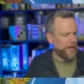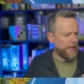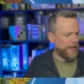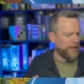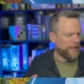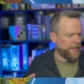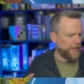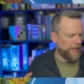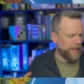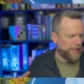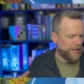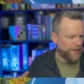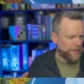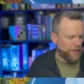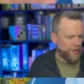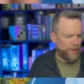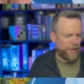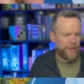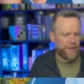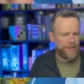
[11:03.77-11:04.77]
and it
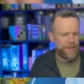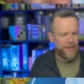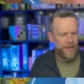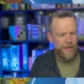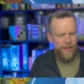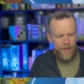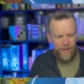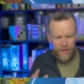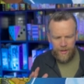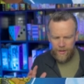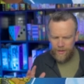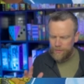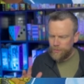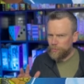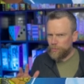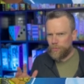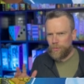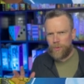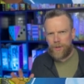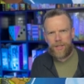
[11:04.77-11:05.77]
looks
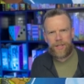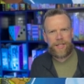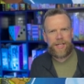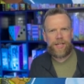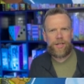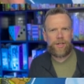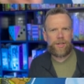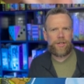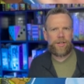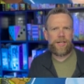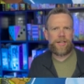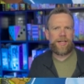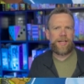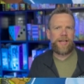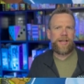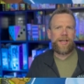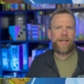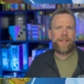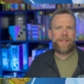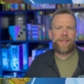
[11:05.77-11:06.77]
really good.
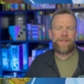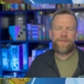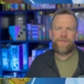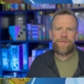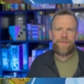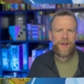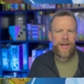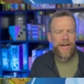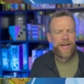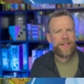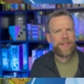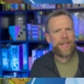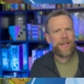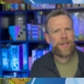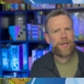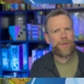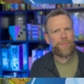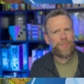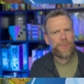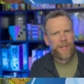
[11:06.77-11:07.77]
The fact that
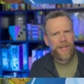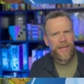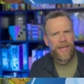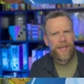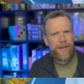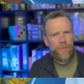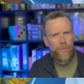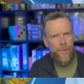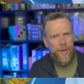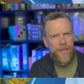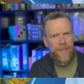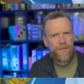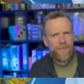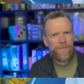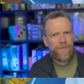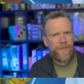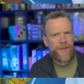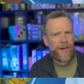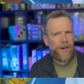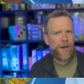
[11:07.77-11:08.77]
you're playing with
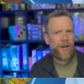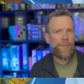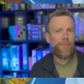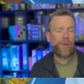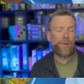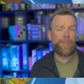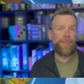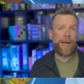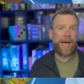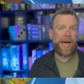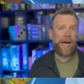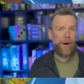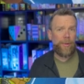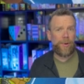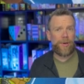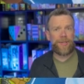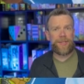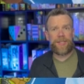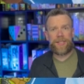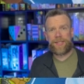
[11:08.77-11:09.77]
variable
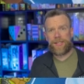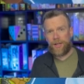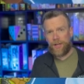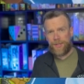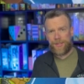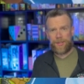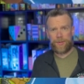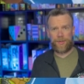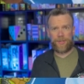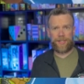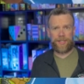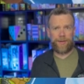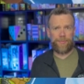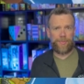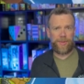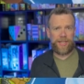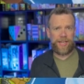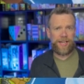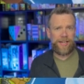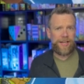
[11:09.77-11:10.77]
powers is also
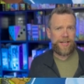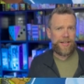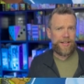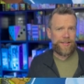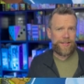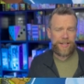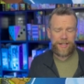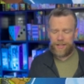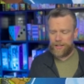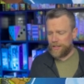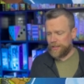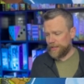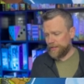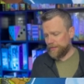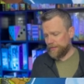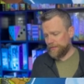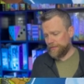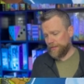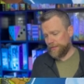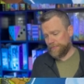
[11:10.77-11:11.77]
something that
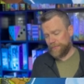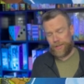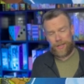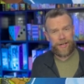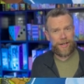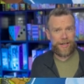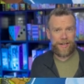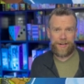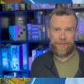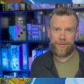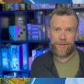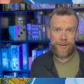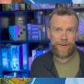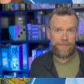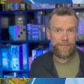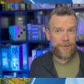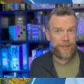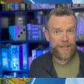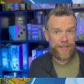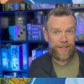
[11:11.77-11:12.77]
not every
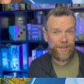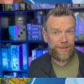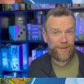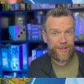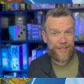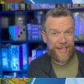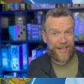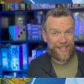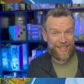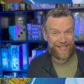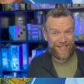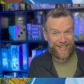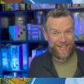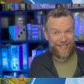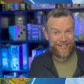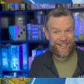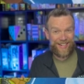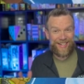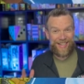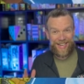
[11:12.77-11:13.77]
single
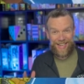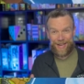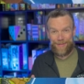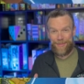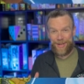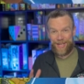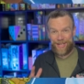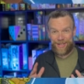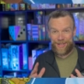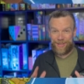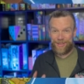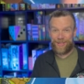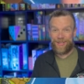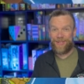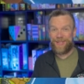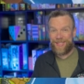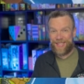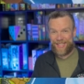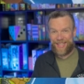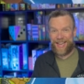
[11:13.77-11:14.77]
dexterity game
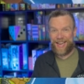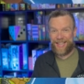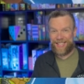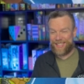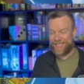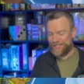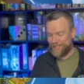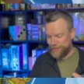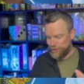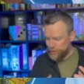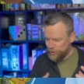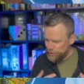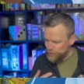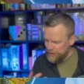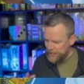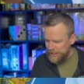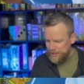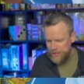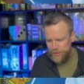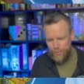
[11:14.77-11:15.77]
includes that. So you do
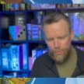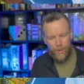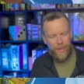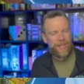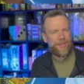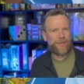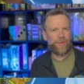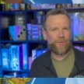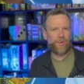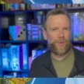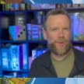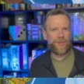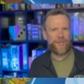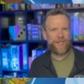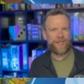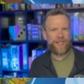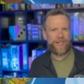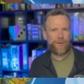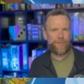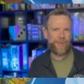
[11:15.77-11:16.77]
get to break the rules a
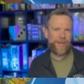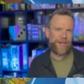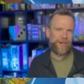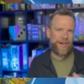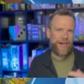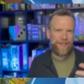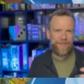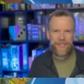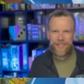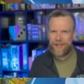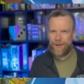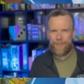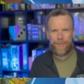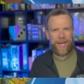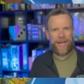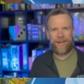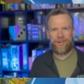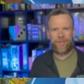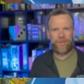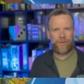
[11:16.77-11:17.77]
little bit, or have some
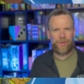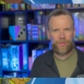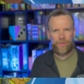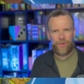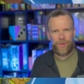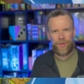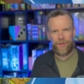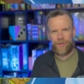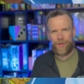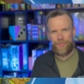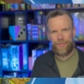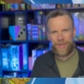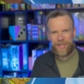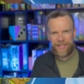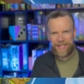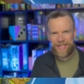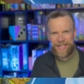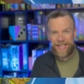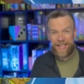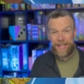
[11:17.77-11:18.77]
extra rule or
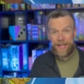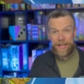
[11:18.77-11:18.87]
ability